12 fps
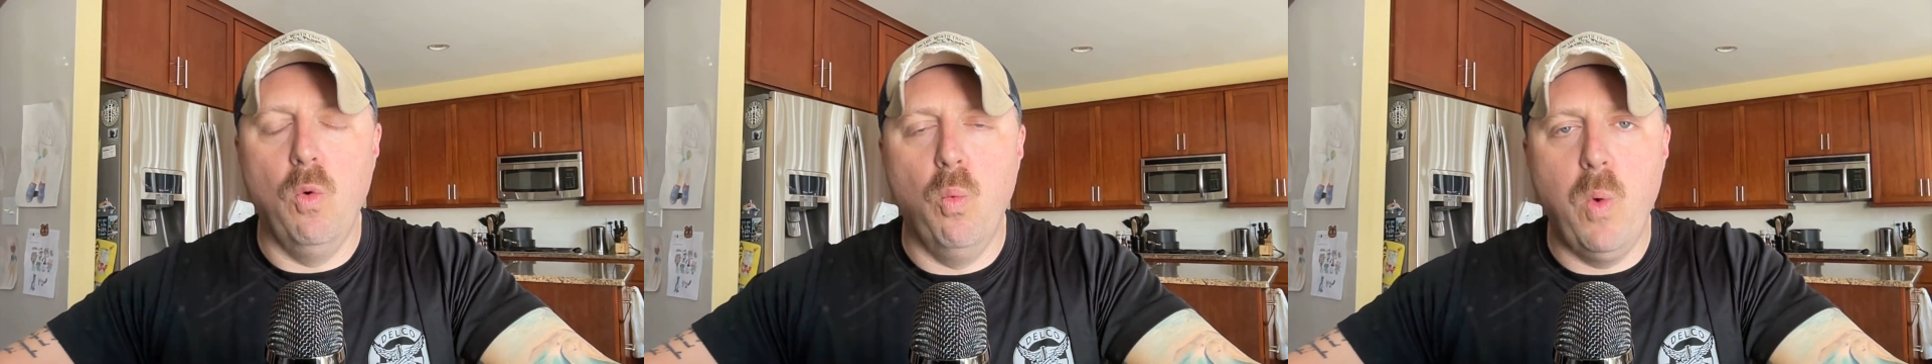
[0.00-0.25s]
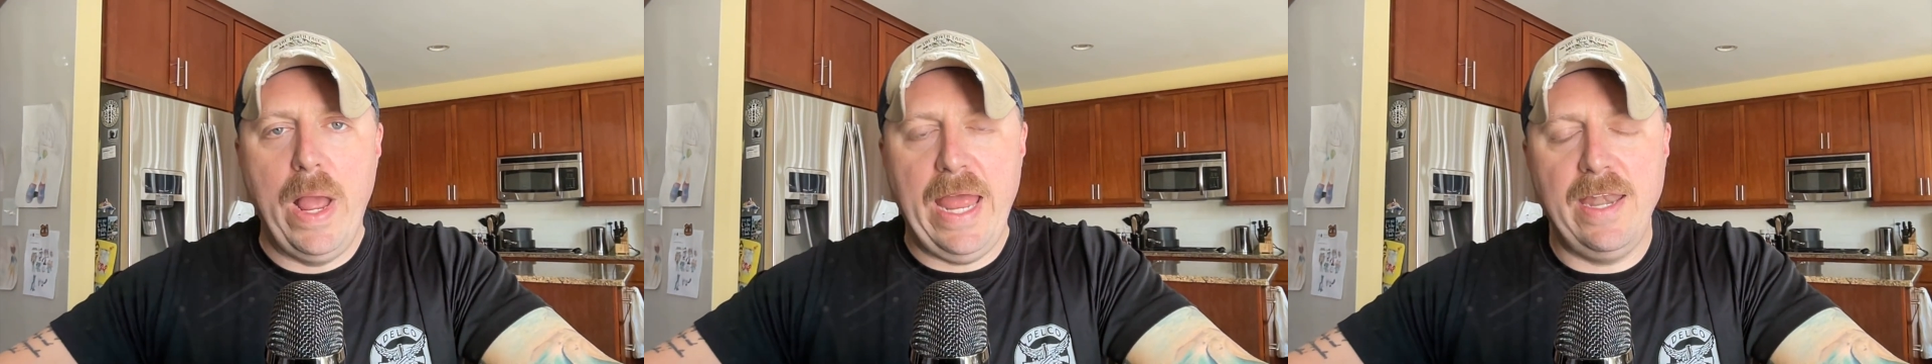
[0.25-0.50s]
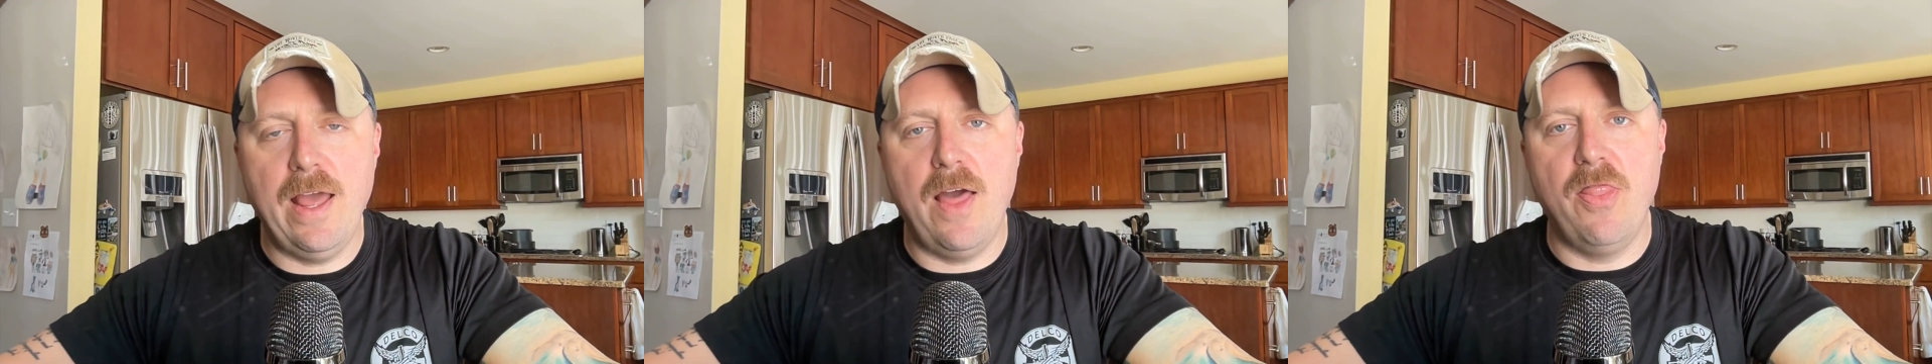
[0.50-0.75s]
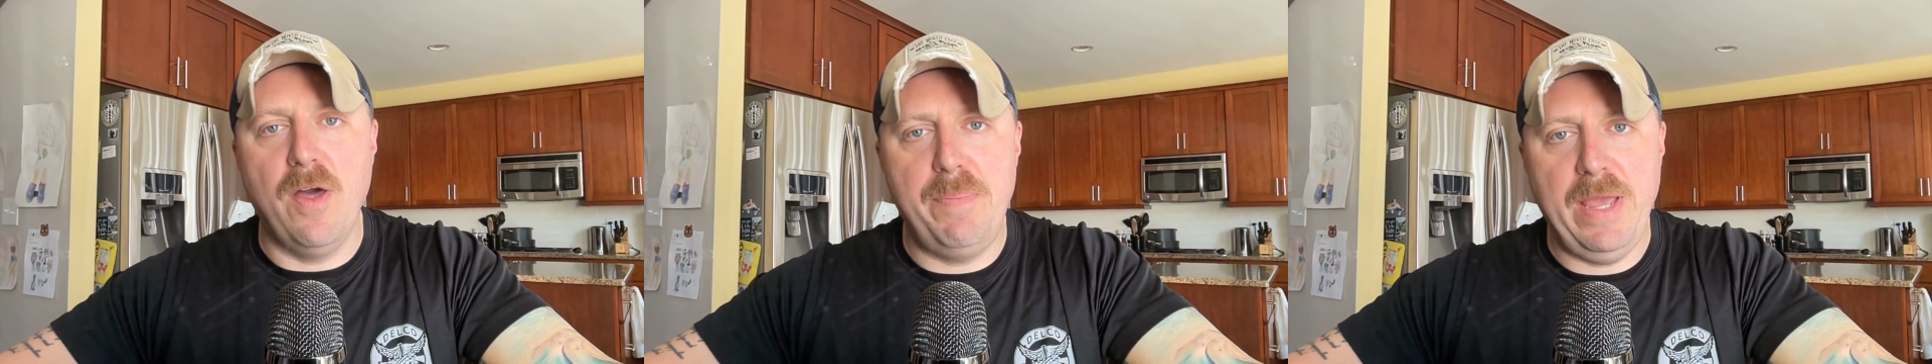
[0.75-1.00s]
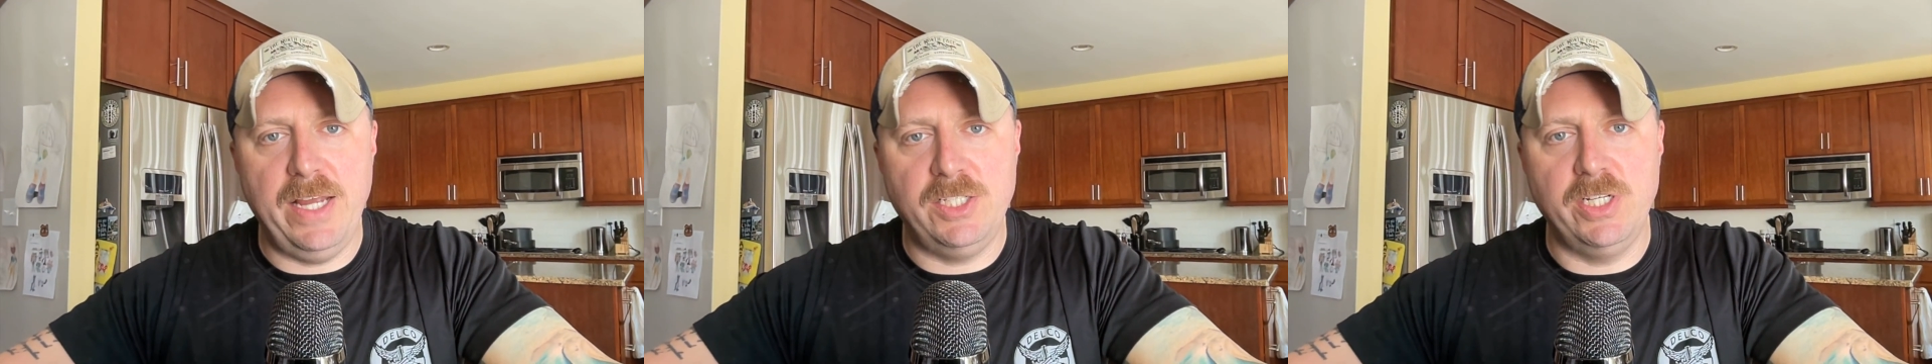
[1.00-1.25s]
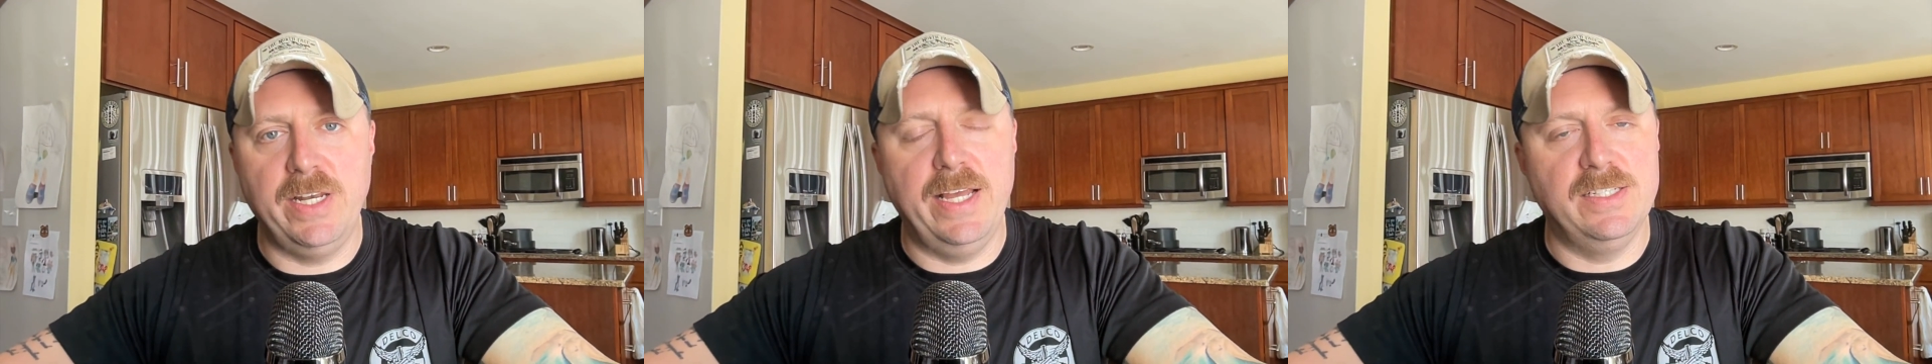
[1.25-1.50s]
When the
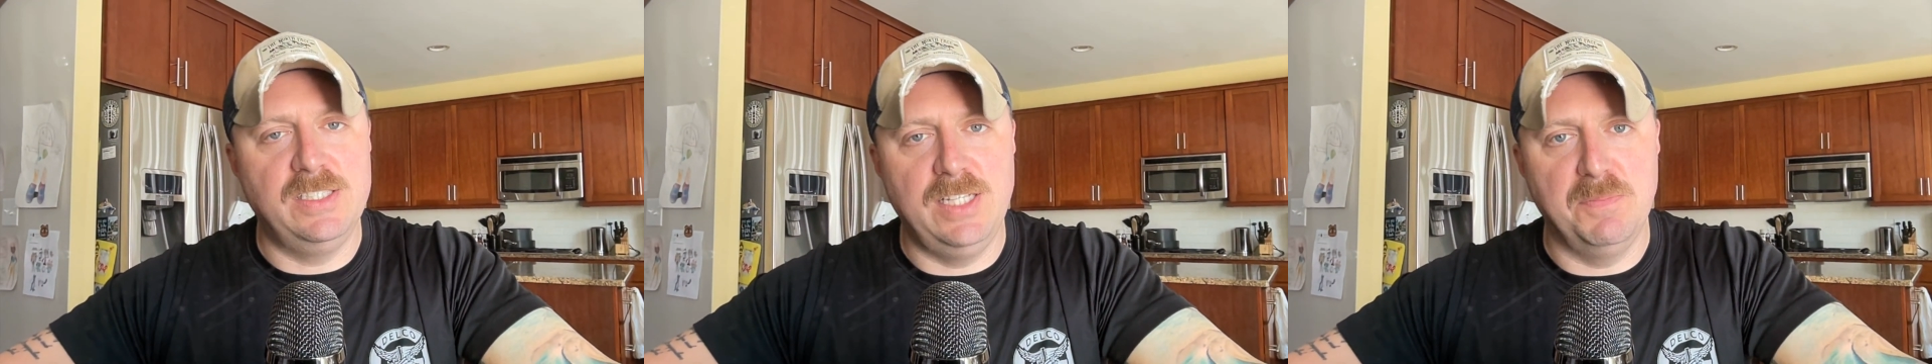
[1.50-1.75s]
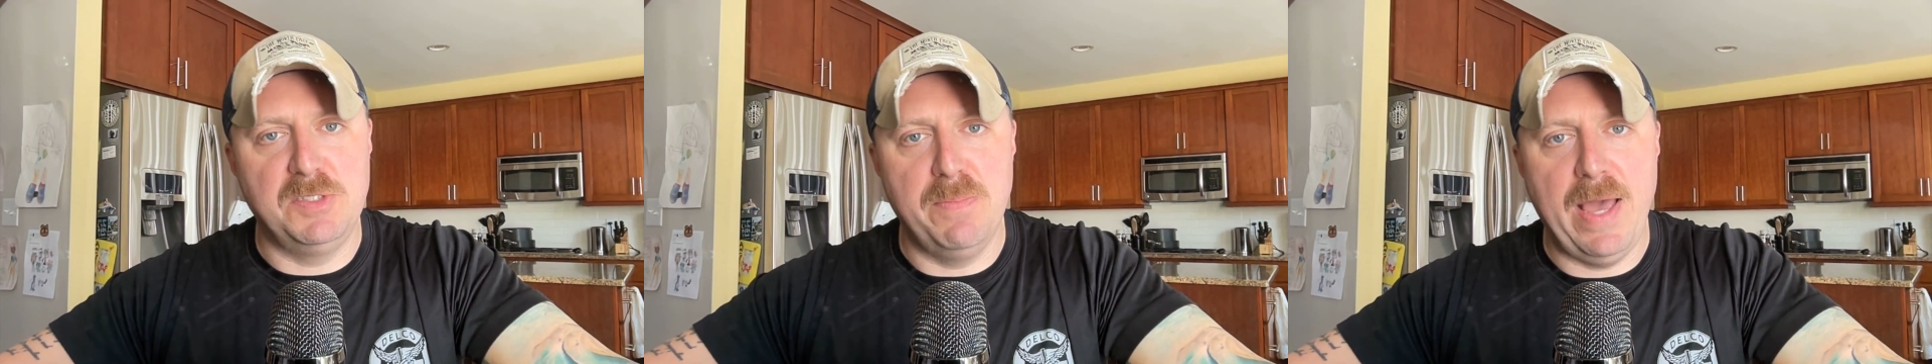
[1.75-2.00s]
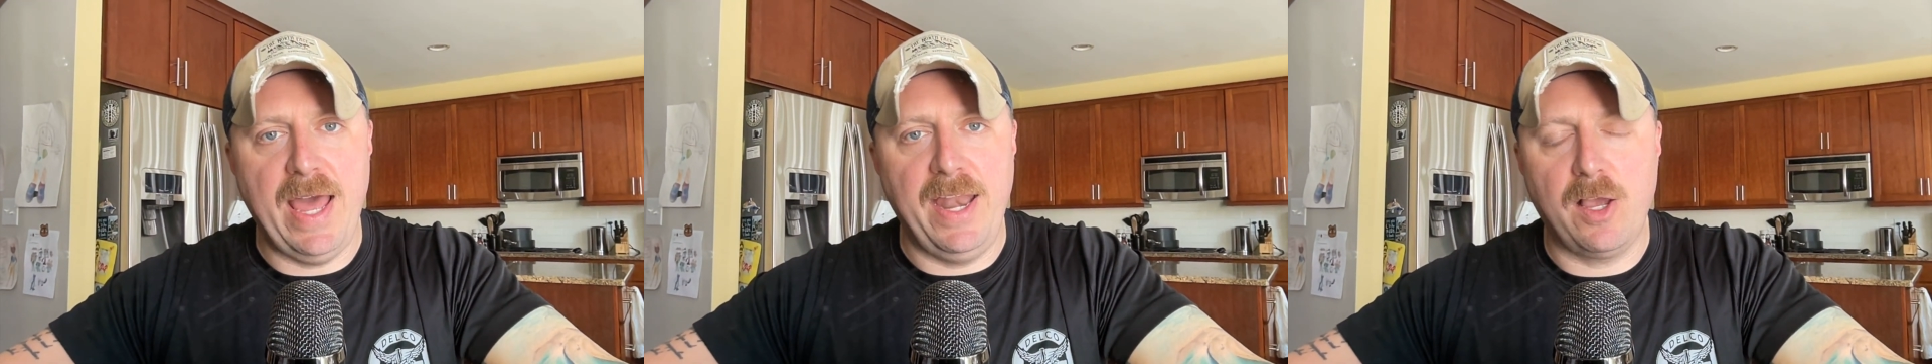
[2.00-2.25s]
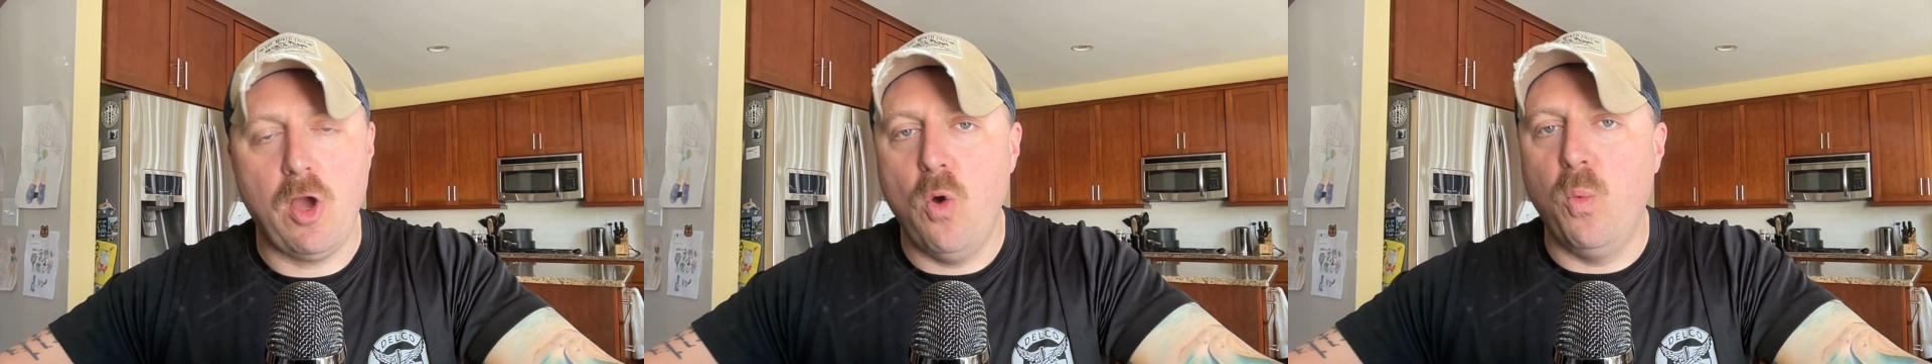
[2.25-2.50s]
patient is symptomatic.